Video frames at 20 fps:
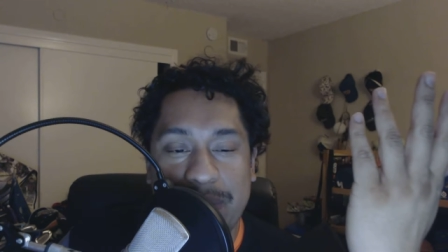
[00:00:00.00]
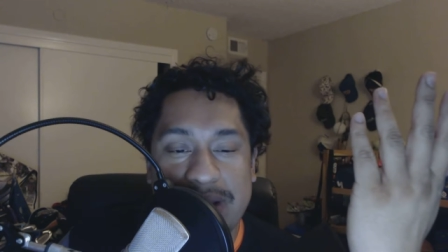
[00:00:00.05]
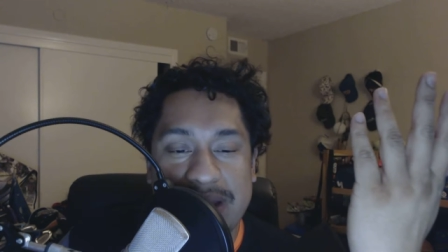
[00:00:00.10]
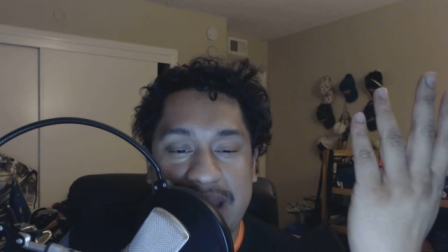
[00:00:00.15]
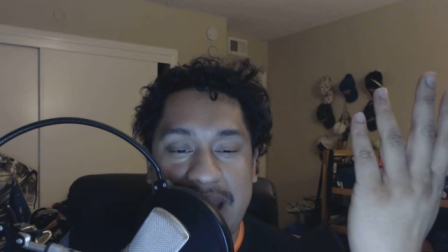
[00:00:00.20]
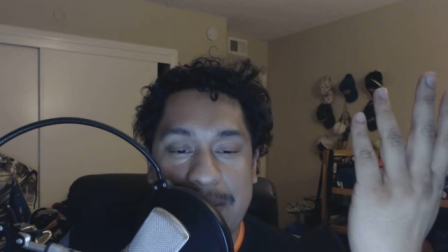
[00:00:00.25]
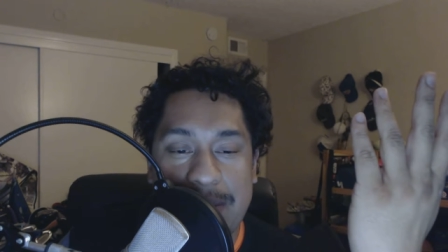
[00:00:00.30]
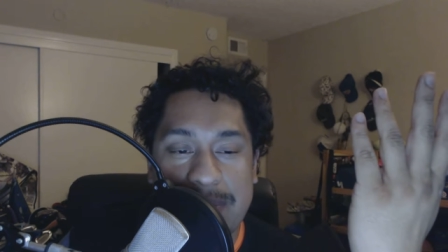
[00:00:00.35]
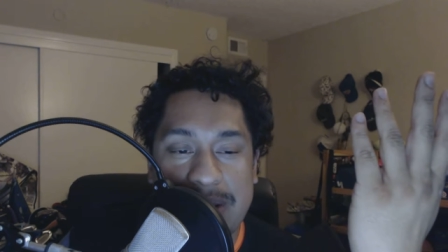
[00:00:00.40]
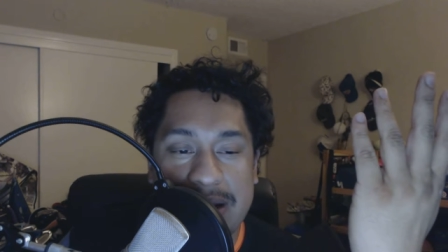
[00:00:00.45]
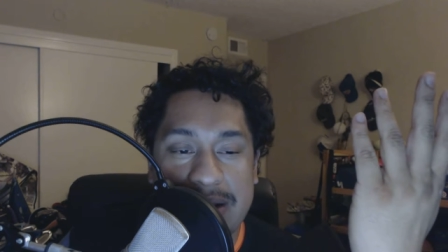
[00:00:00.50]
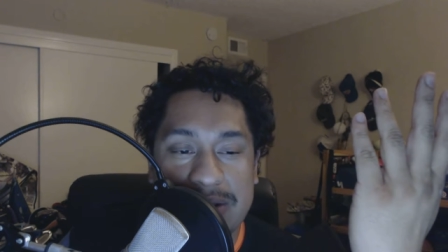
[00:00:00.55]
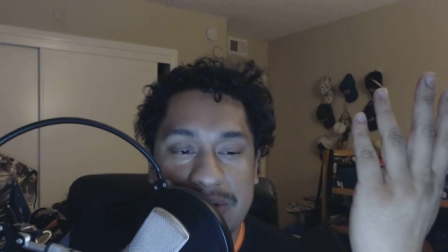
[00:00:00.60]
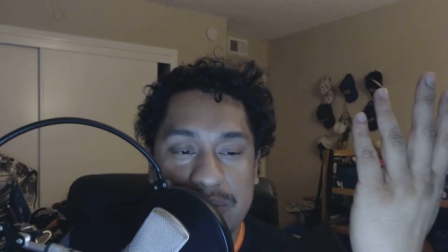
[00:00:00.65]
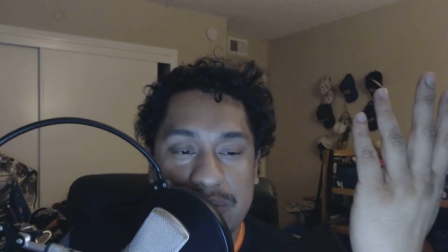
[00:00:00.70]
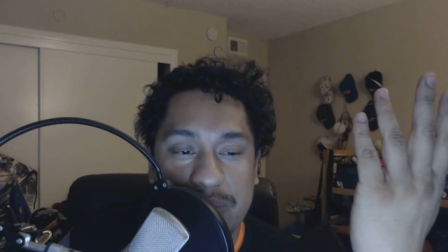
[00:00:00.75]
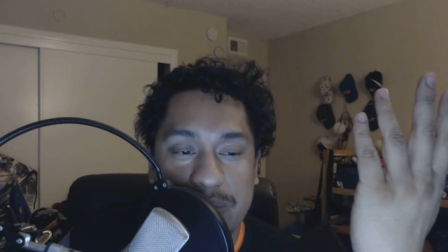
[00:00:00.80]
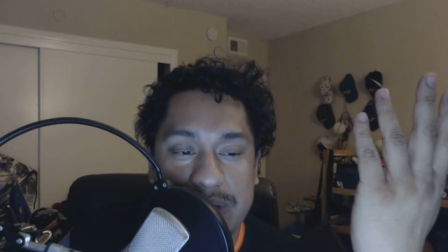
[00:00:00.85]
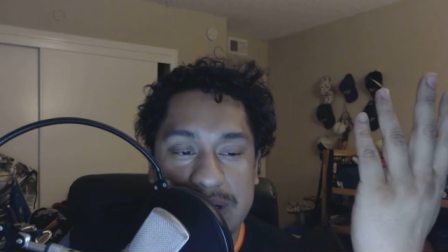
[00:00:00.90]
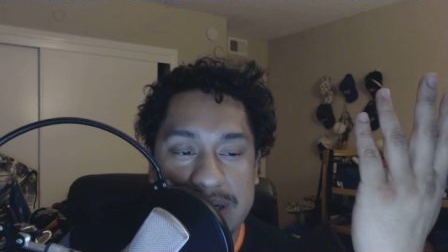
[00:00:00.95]
what it came down
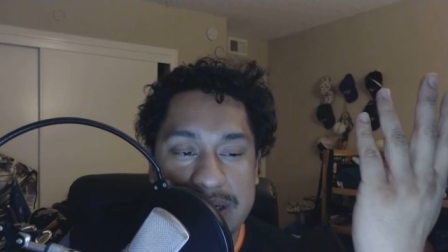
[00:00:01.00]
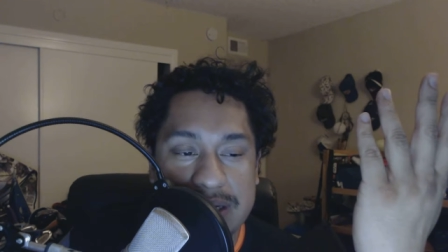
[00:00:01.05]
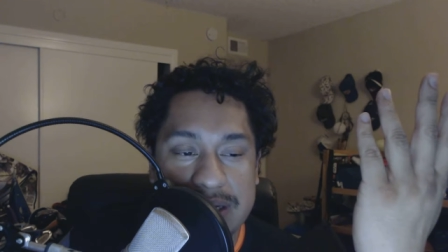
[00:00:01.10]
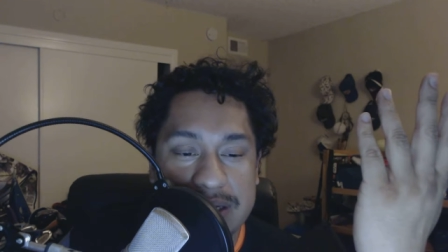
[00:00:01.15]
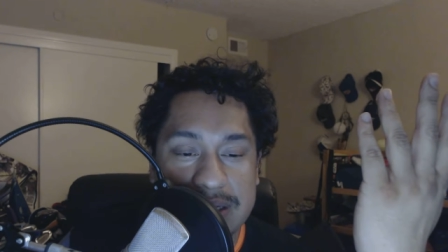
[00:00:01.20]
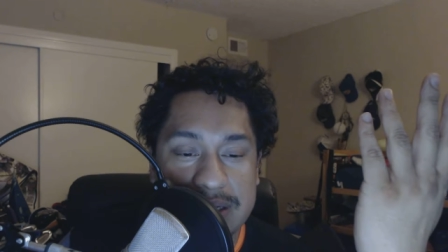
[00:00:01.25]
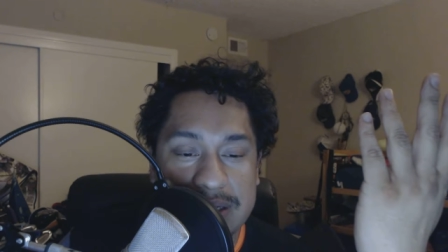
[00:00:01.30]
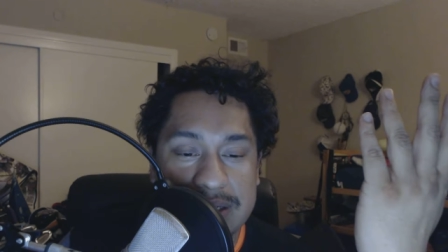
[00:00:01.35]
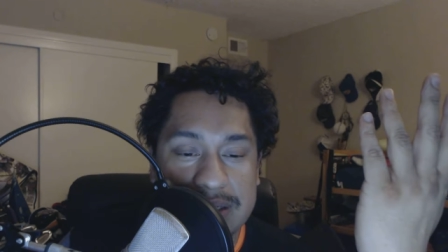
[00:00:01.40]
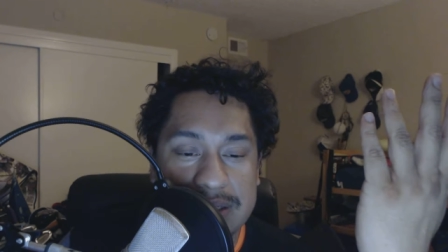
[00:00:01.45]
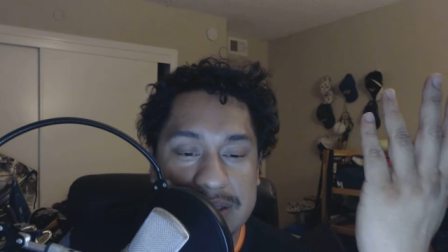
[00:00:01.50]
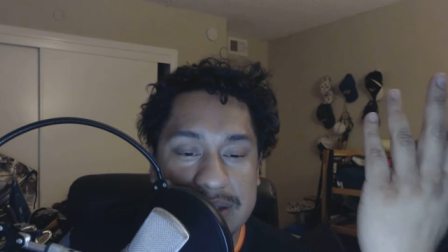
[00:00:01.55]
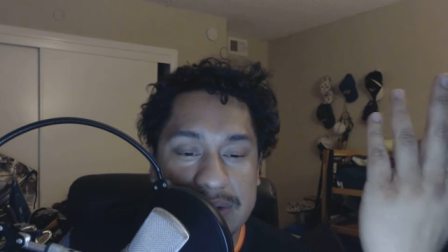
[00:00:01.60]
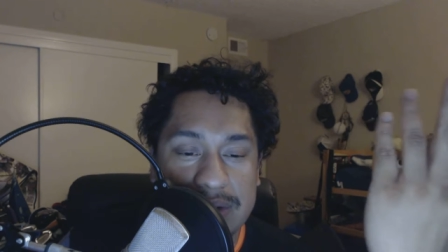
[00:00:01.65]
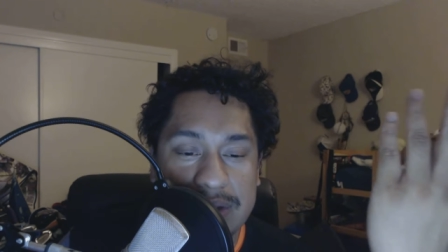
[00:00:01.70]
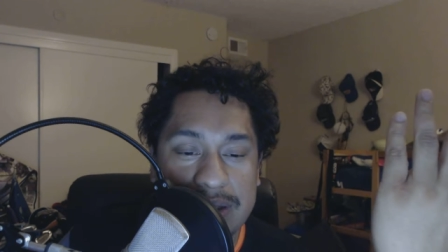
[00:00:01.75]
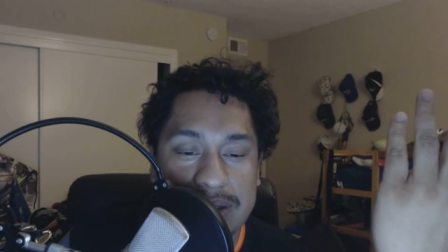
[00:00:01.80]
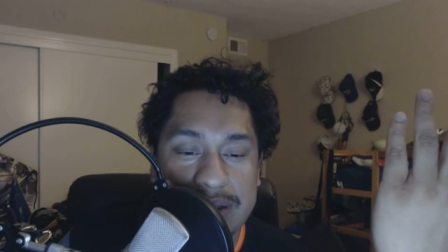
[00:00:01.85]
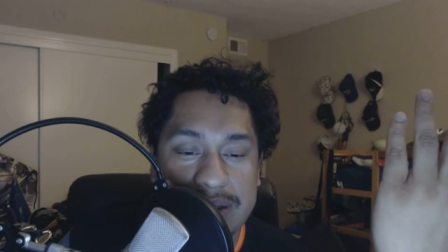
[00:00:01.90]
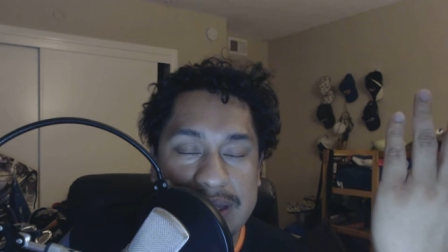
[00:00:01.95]
to was
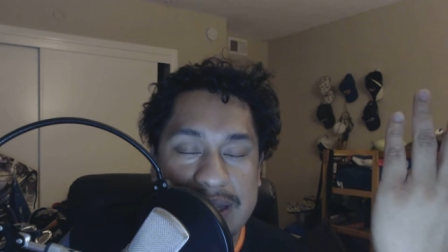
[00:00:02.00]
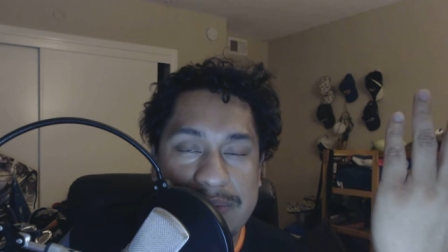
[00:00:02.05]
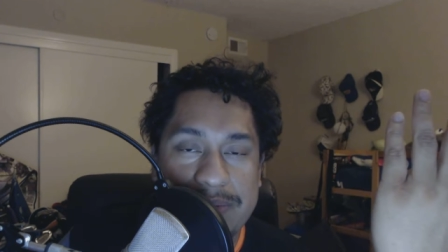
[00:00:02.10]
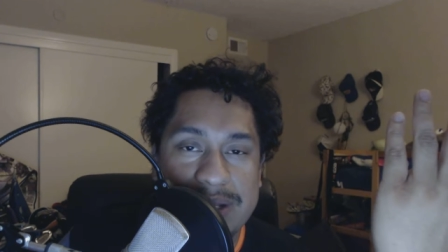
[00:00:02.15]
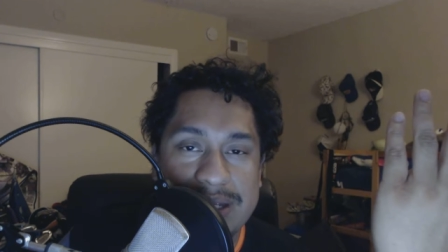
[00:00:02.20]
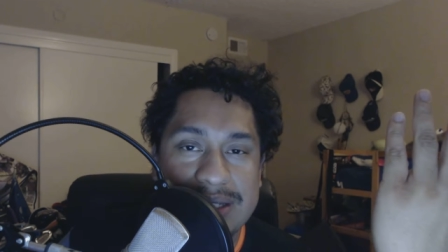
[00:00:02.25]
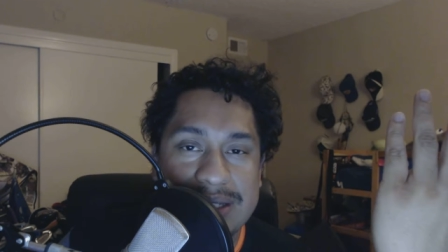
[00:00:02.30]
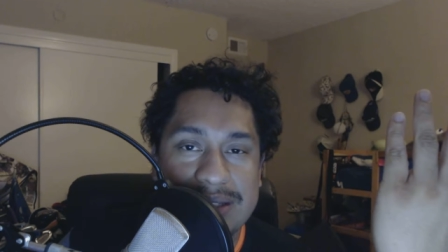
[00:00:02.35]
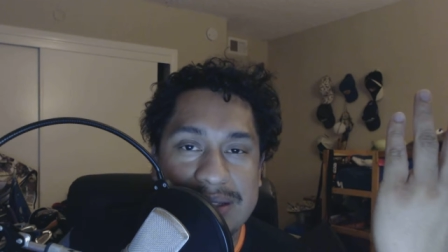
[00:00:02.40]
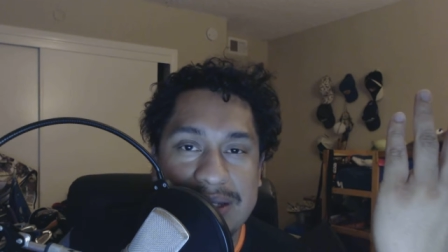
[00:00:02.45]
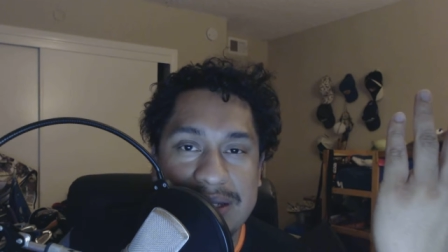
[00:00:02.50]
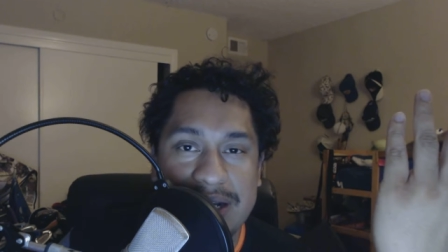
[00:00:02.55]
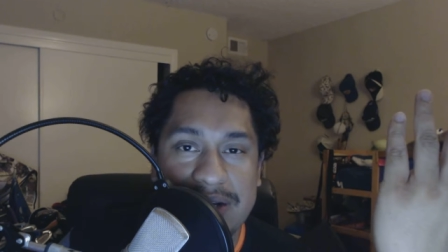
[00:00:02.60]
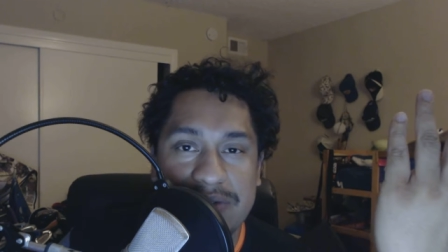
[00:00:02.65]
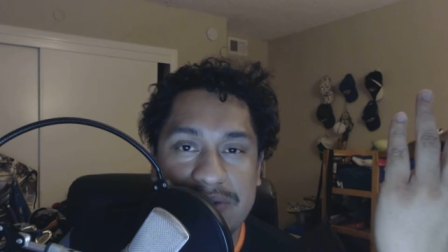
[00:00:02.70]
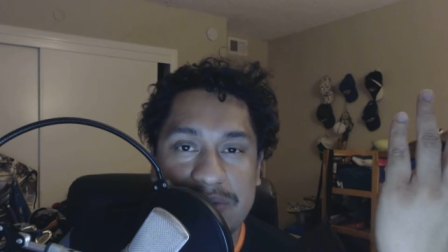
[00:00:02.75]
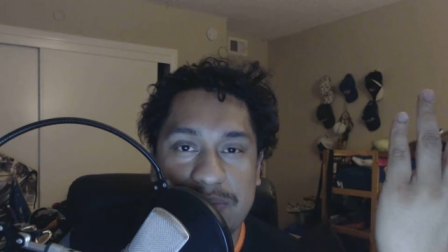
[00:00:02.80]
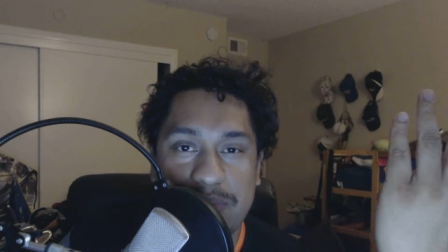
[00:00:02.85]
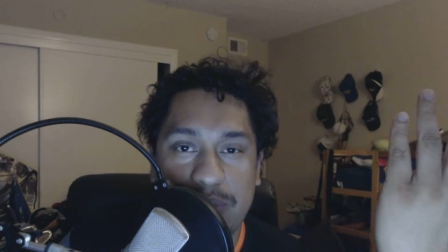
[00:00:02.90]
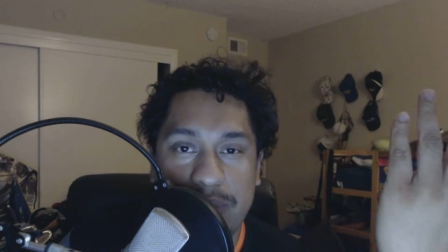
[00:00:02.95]
they missed an
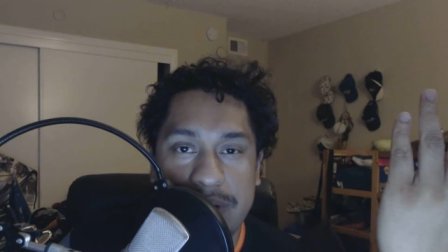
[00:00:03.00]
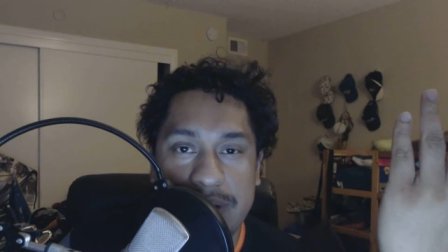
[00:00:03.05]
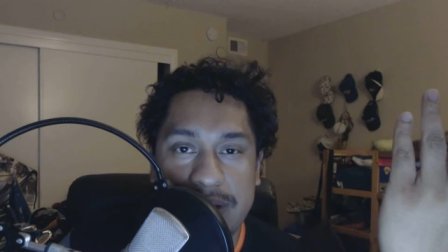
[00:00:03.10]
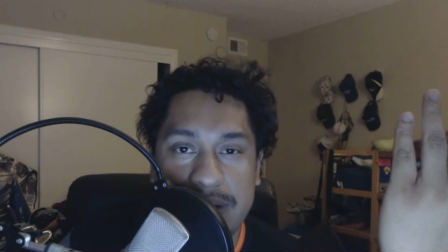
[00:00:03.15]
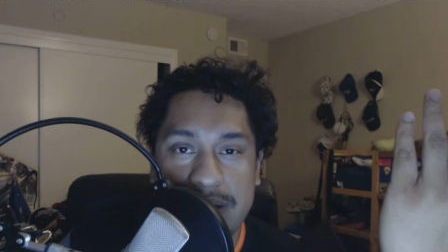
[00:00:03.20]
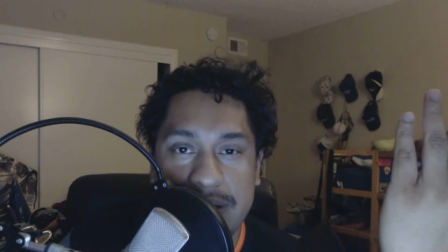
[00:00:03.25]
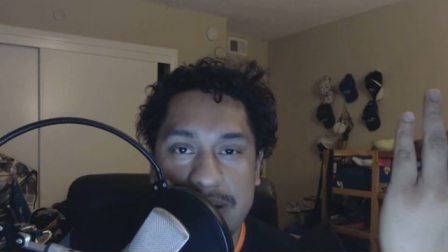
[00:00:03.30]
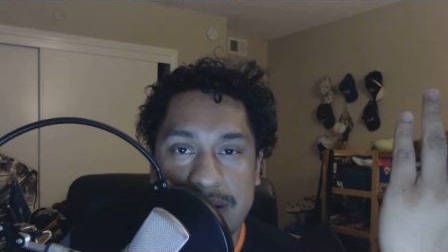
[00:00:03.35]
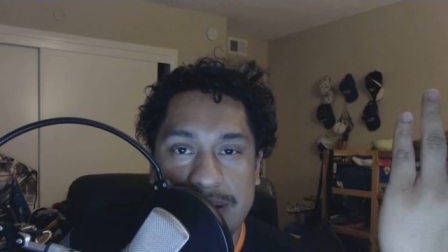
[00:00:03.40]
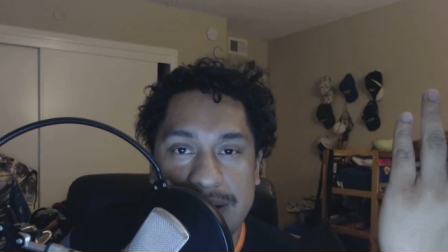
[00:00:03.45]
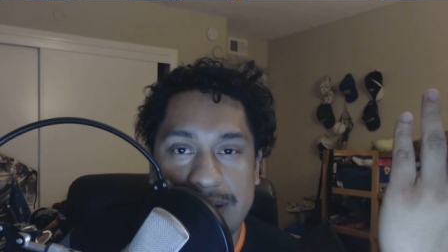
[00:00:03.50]
extra point,